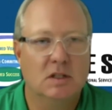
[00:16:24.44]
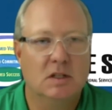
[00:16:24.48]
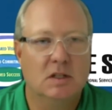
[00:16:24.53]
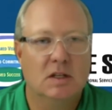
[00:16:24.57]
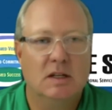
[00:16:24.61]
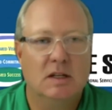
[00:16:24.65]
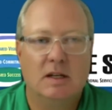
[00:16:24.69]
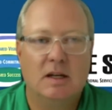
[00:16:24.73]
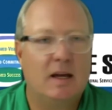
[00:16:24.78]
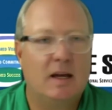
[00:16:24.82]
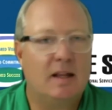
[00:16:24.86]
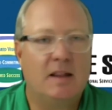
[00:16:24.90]

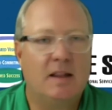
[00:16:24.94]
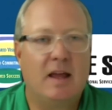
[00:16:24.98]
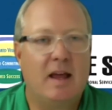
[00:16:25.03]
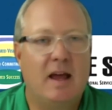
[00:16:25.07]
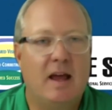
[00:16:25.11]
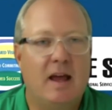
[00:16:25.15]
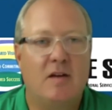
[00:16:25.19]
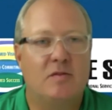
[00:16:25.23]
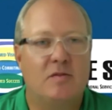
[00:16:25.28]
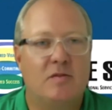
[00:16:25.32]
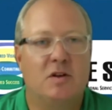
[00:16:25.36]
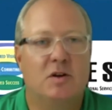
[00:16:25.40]
And they
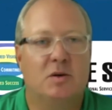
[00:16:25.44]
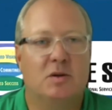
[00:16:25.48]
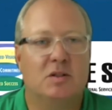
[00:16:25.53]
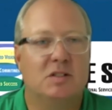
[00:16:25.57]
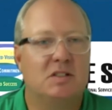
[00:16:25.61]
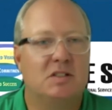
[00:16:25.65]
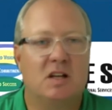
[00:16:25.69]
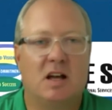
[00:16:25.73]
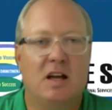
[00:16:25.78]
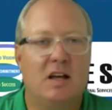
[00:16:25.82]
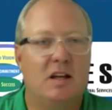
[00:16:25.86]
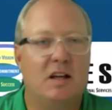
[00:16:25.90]
have no
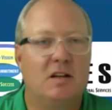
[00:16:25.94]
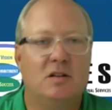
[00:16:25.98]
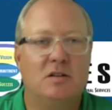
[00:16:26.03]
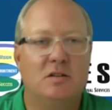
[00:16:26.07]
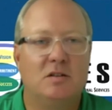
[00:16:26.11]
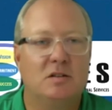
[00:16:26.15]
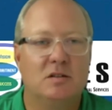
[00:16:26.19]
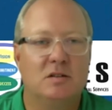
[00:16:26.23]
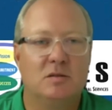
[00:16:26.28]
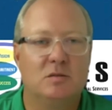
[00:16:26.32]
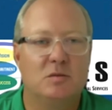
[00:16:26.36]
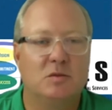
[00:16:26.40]
assigned
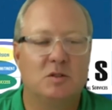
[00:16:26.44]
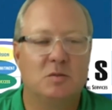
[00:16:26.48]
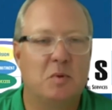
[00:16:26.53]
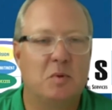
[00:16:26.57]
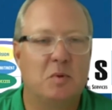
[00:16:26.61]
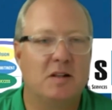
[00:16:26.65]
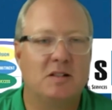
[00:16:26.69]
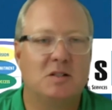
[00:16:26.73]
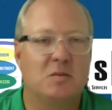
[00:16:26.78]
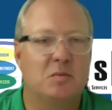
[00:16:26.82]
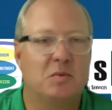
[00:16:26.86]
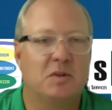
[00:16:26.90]

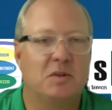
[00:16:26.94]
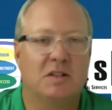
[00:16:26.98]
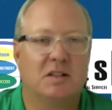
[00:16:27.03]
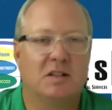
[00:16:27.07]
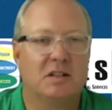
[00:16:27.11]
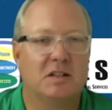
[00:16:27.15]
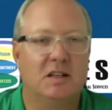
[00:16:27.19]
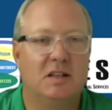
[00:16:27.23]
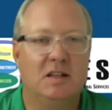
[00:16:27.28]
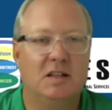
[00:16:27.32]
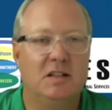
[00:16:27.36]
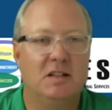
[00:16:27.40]

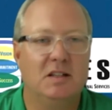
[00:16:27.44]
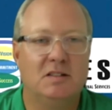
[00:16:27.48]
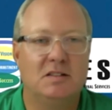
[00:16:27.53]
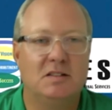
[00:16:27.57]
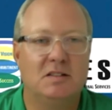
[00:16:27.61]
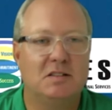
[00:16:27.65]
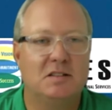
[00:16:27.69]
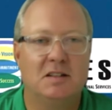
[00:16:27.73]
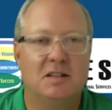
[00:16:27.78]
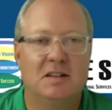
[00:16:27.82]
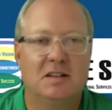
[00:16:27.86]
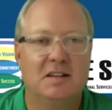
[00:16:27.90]

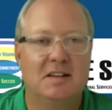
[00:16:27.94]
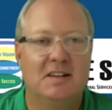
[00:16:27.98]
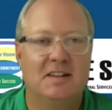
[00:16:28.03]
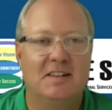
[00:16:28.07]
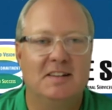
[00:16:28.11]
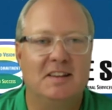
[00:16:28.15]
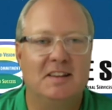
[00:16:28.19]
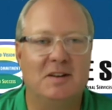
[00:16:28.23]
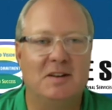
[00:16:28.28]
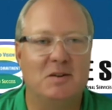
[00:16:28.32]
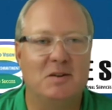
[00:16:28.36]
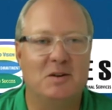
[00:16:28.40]
responsibilities.
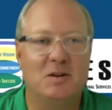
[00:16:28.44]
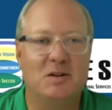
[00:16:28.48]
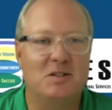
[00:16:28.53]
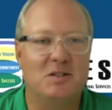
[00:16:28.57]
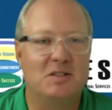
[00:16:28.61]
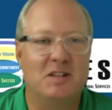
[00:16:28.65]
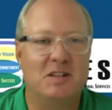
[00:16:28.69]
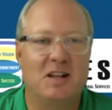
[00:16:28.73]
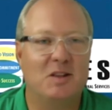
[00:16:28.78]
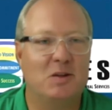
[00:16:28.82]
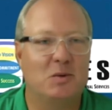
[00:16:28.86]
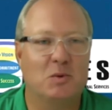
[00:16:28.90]
They don't
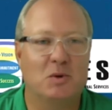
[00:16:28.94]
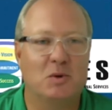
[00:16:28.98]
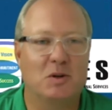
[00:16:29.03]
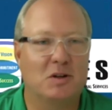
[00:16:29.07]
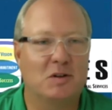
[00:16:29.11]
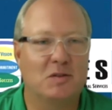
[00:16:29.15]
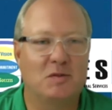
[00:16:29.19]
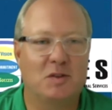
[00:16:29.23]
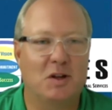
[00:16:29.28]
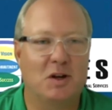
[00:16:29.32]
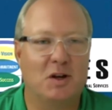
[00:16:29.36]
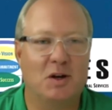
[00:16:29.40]
understand the
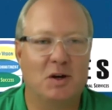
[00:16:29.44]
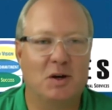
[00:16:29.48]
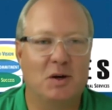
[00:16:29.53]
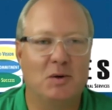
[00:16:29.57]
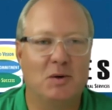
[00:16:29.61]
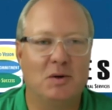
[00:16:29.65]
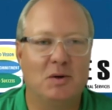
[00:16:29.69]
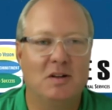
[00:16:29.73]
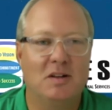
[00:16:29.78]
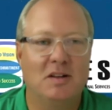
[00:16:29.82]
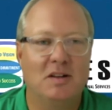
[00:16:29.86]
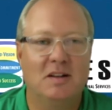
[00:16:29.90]

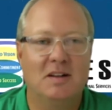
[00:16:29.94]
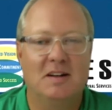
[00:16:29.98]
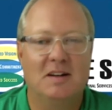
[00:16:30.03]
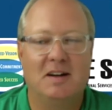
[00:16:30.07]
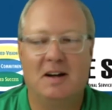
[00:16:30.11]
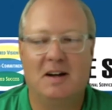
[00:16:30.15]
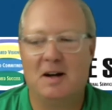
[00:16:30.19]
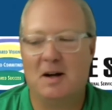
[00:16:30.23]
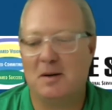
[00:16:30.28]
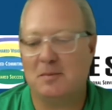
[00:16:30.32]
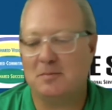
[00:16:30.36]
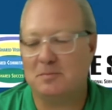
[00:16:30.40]
workflow.
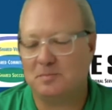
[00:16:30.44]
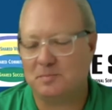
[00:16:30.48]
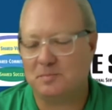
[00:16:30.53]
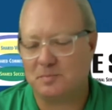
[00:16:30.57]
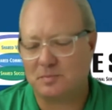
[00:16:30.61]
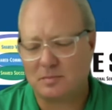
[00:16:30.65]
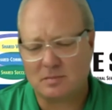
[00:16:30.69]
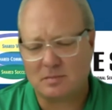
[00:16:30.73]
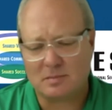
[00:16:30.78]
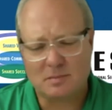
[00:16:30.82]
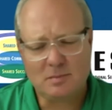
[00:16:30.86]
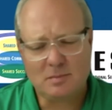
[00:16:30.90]

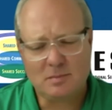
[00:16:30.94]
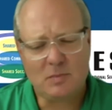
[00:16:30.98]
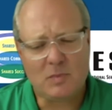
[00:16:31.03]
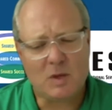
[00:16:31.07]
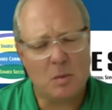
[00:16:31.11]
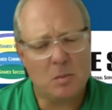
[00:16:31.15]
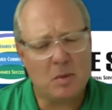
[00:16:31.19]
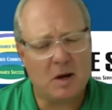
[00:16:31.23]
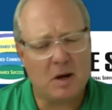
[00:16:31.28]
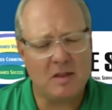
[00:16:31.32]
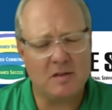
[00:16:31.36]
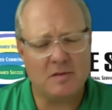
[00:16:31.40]

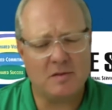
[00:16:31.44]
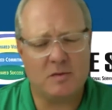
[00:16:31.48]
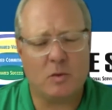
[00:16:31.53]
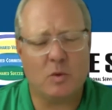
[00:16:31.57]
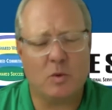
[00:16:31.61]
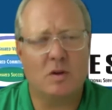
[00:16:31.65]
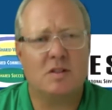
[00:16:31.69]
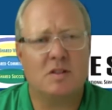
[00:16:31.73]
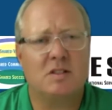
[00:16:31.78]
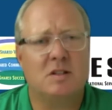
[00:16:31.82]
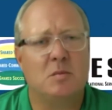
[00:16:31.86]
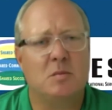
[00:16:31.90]
By the
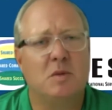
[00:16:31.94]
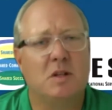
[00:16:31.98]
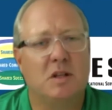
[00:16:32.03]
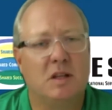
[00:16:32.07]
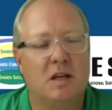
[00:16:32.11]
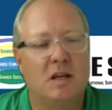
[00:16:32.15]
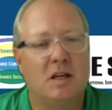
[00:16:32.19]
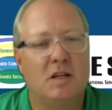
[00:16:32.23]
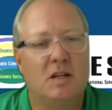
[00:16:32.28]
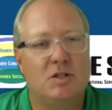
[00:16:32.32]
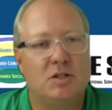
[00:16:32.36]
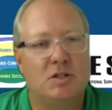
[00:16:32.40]
fourth
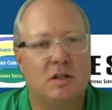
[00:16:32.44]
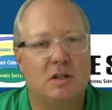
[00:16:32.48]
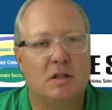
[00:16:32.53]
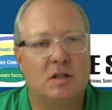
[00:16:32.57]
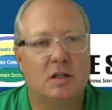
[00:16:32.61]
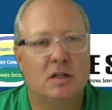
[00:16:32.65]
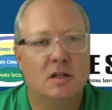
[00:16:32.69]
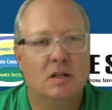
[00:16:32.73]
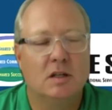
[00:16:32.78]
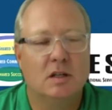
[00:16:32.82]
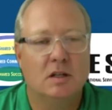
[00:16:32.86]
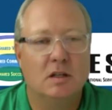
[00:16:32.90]
simulation,
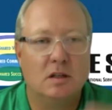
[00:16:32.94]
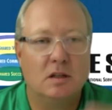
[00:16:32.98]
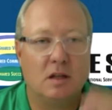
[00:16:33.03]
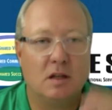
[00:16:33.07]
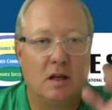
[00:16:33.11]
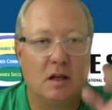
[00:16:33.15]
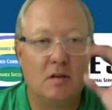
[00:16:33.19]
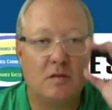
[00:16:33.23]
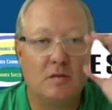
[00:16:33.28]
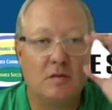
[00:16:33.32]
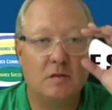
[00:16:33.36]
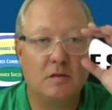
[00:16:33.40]

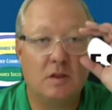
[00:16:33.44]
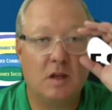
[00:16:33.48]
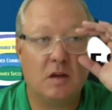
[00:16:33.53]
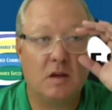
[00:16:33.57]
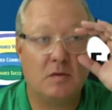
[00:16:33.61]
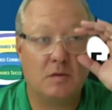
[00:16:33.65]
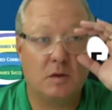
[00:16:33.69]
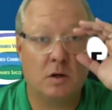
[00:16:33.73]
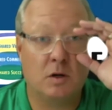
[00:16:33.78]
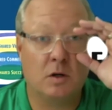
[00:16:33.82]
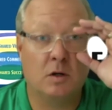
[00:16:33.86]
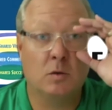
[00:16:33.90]
they've
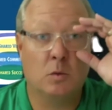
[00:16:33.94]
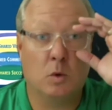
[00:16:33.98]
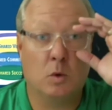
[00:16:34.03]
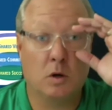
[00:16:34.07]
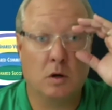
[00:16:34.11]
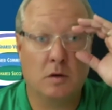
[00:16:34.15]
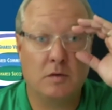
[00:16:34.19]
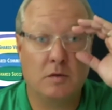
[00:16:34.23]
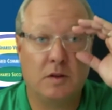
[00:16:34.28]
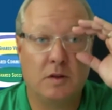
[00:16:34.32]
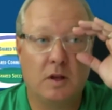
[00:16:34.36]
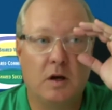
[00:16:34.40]
learned
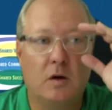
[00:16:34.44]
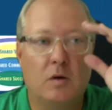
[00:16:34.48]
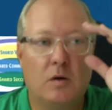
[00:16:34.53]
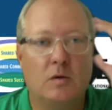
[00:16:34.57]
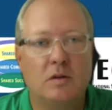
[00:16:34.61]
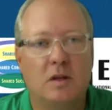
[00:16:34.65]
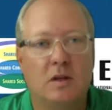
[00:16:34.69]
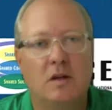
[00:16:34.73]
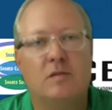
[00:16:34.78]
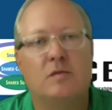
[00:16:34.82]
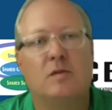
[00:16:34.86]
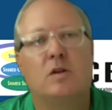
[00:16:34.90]
workflow.
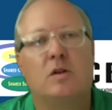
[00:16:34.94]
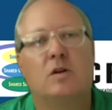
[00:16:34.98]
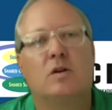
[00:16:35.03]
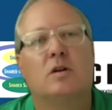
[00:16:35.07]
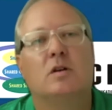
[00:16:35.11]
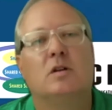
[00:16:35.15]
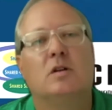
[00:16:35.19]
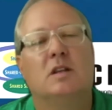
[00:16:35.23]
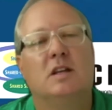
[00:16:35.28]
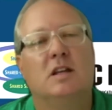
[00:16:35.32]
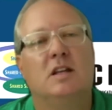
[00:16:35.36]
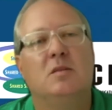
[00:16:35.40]
They've
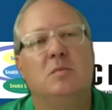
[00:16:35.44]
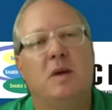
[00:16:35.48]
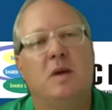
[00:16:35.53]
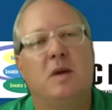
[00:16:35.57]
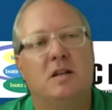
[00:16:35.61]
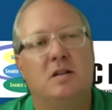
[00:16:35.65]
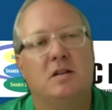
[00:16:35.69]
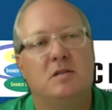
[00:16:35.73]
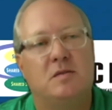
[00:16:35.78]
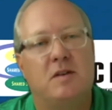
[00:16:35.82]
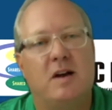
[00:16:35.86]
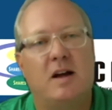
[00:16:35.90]
learned lean
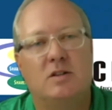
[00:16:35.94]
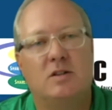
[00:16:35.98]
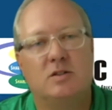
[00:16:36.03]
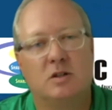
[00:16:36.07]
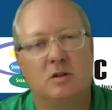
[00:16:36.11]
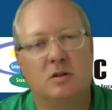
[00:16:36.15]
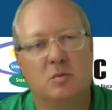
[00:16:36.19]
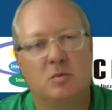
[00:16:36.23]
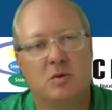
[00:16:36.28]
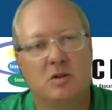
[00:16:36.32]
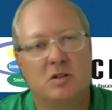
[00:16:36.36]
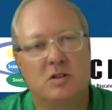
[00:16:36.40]

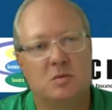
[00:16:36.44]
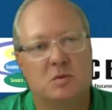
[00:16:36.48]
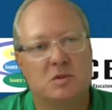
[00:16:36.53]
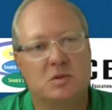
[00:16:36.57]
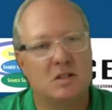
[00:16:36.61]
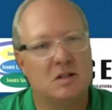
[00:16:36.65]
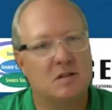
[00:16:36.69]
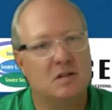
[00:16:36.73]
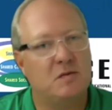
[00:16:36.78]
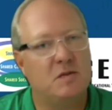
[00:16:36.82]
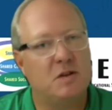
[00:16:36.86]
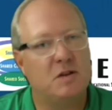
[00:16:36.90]
manufacturing principles
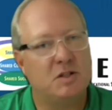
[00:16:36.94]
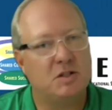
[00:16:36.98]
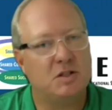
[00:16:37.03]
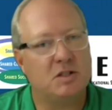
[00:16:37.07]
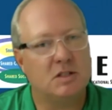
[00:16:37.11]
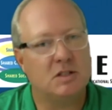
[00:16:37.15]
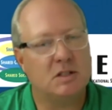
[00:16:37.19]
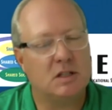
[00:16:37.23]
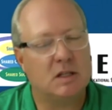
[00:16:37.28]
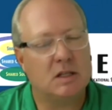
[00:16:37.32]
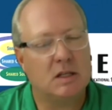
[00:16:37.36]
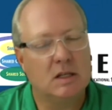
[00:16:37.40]
and
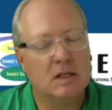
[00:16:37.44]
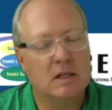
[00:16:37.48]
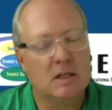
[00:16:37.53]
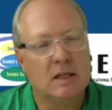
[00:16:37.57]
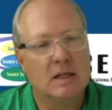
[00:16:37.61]
efficiency.